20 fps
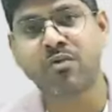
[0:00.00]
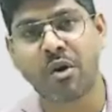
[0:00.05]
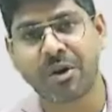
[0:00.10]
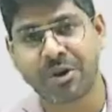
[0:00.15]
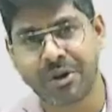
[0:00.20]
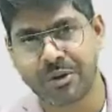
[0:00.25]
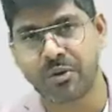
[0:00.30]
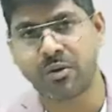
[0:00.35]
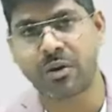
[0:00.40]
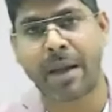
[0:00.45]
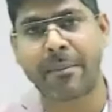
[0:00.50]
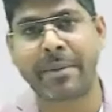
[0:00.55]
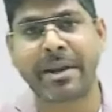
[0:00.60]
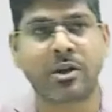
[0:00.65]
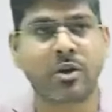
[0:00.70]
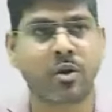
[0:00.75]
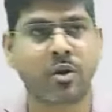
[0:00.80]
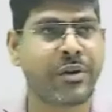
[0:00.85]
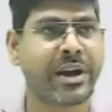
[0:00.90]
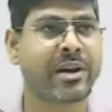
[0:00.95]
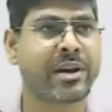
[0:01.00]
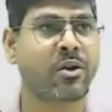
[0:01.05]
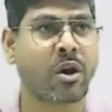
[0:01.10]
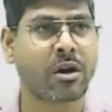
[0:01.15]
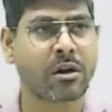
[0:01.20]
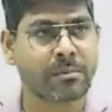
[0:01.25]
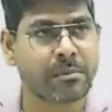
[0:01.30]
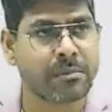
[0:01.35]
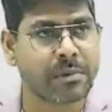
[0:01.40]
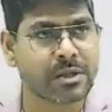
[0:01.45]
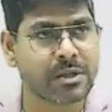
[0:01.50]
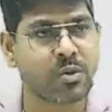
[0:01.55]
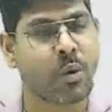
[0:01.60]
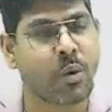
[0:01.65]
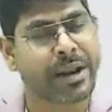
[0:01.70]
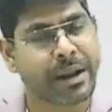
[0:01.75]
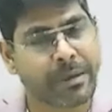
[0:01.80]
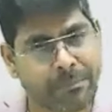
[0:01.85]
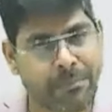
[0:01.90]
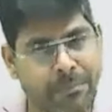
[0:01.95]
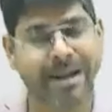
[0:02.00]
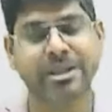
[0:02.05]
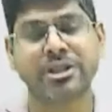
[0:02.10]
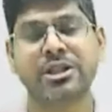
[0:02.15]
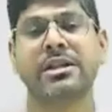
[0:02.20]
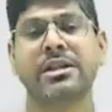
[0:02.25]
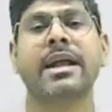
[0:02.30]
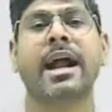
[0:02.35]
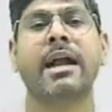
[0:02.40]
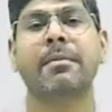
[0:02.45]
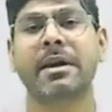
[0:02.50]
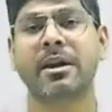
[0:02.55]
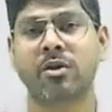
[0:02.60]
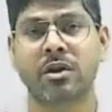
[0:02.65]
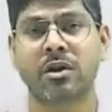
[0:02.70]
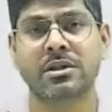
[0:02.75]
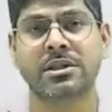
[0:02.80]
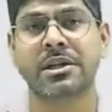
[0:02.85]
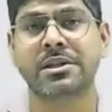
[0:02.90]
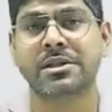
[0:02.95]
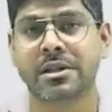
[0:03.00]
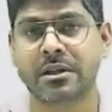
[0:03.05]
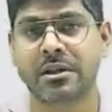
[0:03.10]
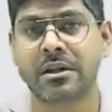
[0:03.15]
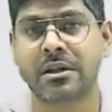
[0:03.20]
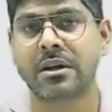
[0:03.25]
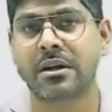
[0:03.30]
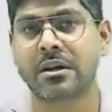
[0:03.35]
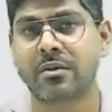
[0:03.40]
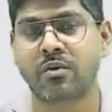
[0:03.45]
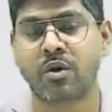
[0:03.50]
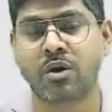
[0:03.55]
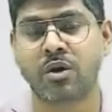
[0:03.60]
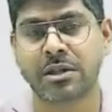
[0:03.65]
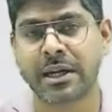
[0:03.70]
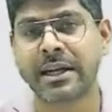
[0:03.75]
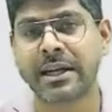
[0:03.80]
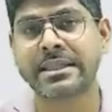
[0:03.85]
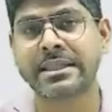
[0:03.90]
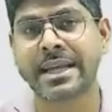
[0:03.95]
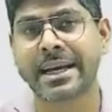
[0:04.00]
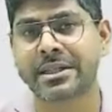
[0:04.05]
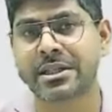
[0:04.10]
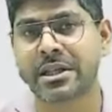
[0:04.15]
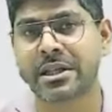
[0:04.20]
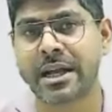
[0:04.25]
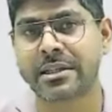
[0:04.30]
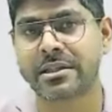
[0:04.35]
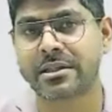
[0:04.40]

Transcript: I mean, you were not scoring much in that particular section. Was there any section as such?